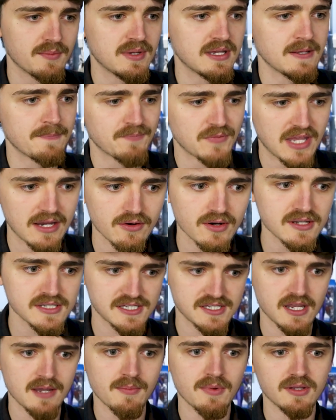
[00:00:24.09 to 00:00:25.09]
I mean, there are
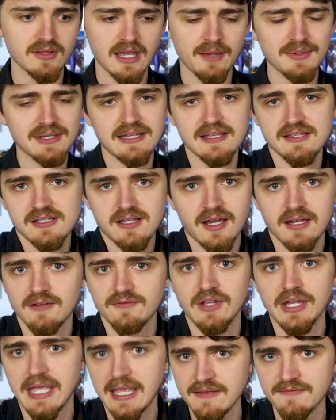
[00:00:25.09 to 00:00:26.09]
some, I mean, there's kind
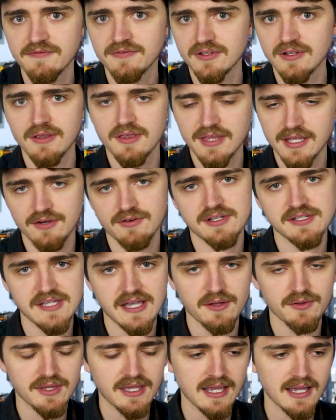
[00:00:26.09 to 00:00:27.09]
of like infinite theories
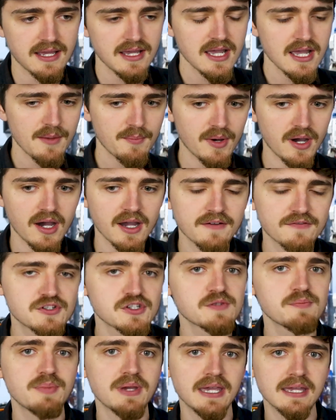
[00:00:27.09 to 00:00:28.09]
out there, but I've
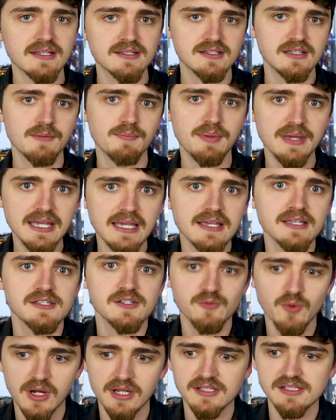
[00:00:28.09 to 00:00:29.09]
just picked the
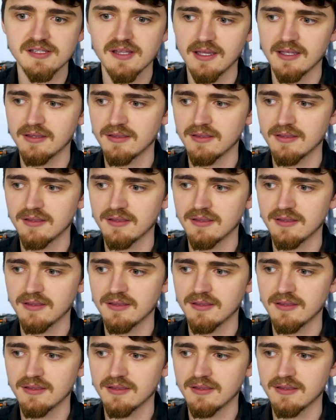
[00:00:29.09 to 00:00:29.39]
biggest ones that